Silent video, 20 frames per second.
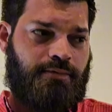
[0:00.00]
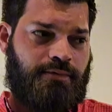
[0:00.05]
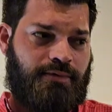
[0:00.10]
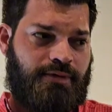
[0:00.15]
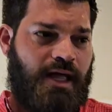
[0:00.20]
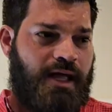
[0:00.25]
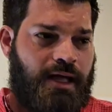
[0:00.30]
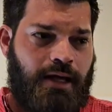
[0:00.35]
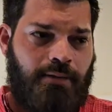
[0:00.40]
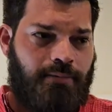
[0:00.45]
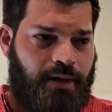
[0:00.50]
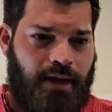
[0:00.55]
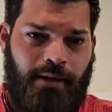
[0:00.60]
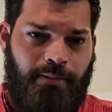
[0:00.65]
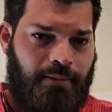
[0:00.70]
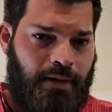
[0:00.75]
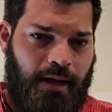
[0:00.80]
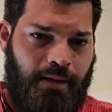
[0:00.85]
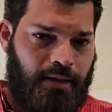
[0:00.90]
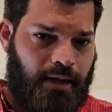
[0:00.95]
thin, but
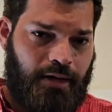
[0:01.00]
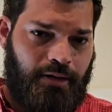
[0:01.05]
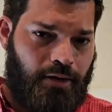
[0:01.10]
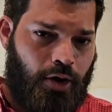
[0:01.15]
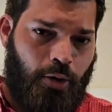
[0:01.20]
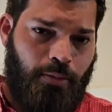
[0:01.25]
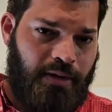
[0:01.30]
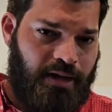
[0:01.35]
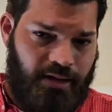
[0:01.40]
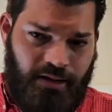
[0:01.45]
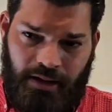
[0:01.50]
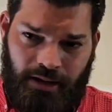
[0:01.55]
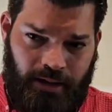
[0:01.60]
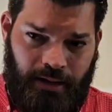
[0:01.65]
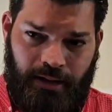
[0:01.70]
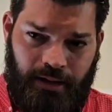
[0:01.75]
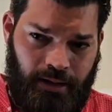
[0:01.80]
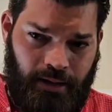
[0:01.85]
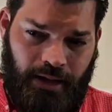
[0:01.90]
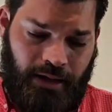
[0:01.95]
I'm by like no means like
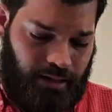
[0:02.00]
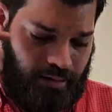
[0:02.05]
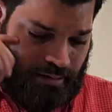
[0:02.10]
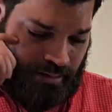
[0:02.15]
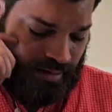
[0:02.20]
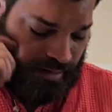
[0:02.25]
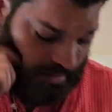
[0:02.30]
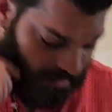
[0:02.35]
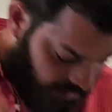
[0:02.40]
a